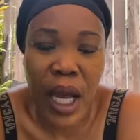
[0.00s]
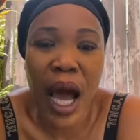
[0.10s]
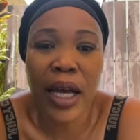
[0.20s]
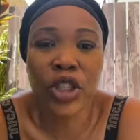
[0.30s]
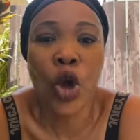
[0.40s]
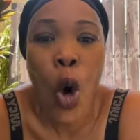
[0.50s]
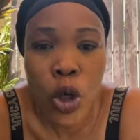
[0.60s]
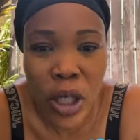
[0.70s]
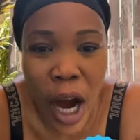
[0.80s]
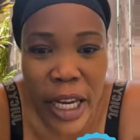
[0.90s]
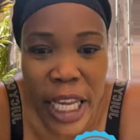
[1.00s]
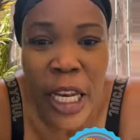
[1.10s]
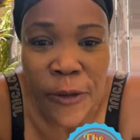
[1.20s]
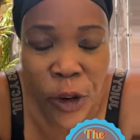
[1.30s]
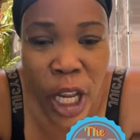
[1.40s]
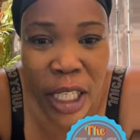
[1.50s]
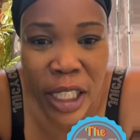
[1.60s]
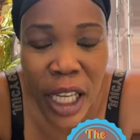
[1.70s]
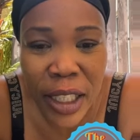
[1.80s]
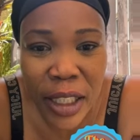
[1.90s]
Because those are the
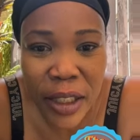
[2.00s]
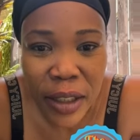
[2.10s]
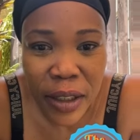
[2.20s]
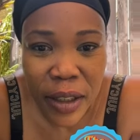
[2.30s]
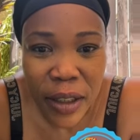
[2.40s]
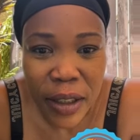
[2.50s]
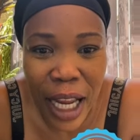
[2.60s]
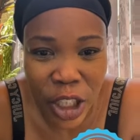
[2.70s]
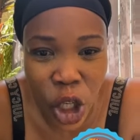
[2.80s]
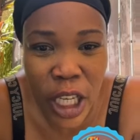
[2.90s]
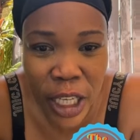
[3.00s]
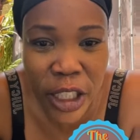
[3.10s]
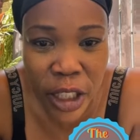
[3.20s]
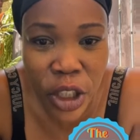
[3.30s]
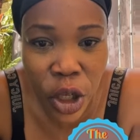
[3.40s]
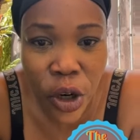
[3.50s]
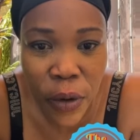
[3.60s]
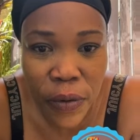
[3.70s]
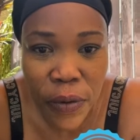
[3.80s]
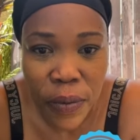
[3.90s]
influencers that your kids
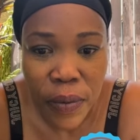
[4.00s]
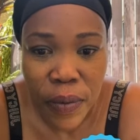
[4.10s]
deserve.